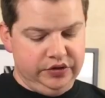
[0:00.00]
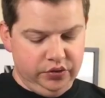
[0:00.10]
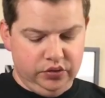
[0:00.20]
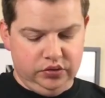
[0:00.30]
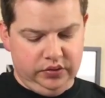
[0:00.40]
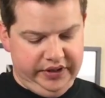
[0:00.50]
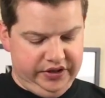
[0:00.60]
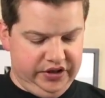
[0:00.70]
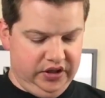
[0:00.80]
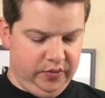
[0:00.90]
dual
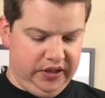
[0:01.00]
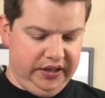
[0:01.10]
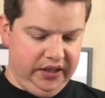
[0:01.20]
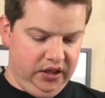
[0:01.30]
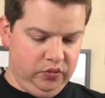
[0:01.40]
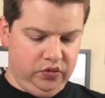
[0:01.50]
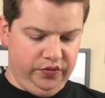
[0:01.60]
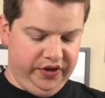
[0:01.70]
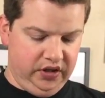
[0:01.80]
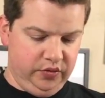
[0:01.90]
HDMI
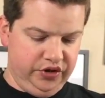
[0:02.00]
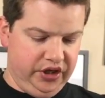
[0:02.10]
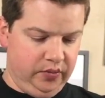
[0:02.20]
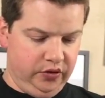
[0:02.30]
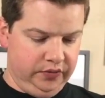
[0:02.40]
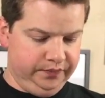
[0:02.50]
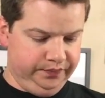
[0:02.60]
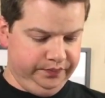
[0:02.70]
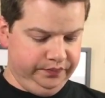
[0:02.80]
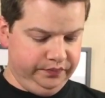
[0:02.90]
cable thingamajobber
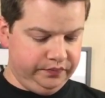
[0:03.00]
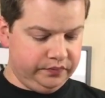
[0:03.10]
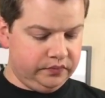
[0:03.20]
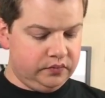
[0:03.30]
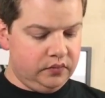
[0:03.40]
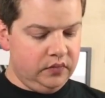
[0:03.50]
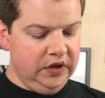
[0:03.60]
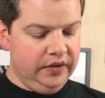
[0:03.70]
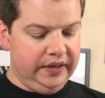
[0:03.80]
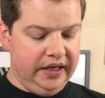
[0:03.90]

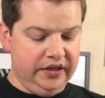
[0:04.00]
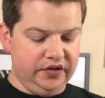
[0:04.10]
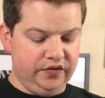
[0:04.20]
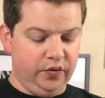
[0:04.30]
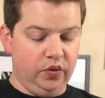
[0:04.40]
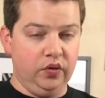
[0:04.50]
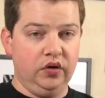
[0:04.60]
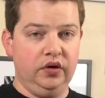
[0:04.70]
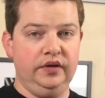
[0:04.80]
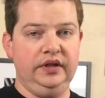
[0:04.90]
that is
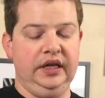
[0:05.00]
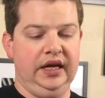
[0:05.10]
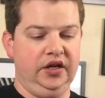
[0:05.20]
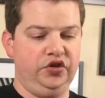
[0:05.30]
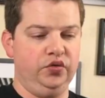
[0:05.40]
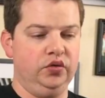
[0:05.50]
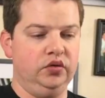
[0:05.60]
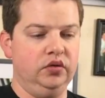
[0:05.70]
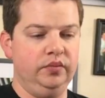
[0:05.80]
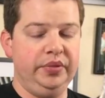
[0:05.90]
for the
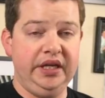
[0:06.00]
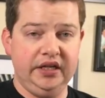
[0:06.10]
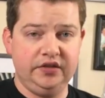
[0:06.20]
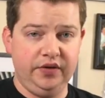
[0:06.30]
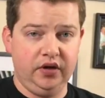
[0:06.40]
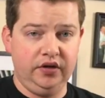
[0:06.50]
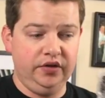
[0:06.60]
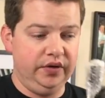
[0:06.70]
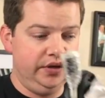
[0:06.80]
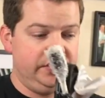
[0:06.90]
actual PSVR
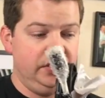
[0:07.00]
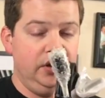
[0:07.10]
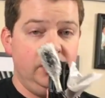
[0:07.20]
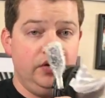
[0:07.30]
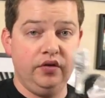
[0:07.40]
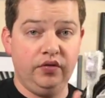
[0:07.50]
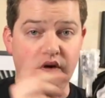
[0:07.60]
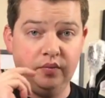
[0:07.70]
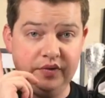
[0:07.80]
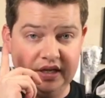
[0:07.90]
unit
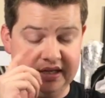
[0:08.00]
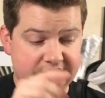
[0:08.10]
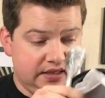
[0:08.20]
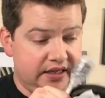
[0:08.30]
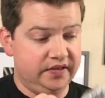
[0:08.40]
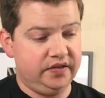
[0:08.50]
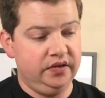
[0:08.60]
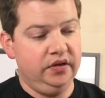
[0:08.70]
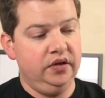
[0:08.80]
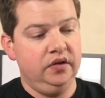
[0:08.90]
from the headset
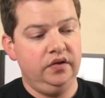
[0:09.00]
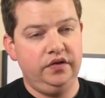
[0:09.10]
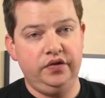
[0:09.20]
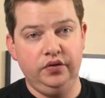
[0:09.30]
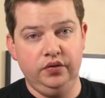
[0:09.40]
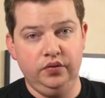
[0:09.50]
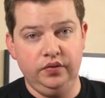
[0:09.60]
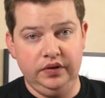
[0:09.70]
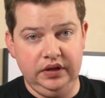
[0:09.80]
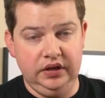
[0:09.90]

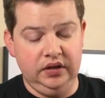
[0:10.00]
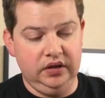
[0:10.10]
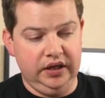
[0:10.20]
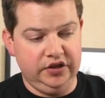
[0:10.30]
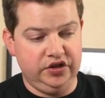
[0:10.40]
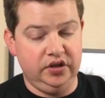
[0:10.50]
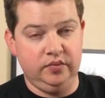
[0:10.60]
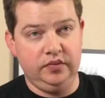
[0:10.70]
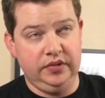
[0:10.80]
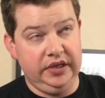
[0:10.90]
to the
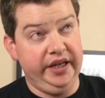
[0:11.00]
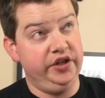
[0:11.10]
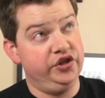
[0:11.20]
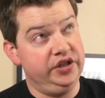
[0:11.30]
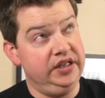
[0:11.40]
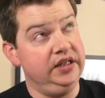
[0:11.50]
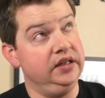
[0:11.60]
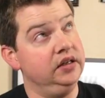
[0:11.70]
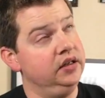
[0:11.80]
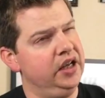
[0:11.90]

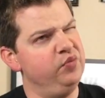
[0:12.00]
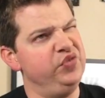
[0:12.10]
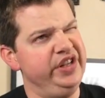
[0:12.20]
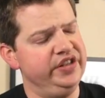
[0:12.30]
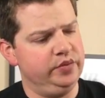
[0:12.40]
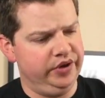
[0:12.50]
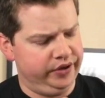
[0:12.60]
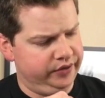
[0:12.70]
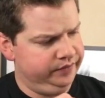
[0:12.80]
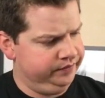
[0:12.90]
HDMD
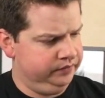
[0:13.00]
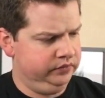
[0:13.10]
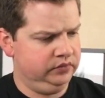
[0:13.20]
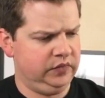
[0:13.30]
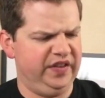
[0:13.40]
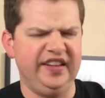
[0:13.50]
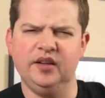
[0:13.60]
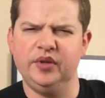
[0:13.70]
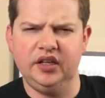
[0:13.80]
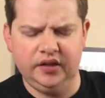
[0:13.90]
splitter. I think
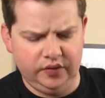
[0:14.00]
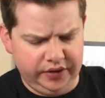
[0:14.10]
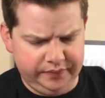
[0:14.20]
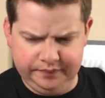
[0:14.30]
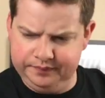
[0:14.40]
I'm getting that right.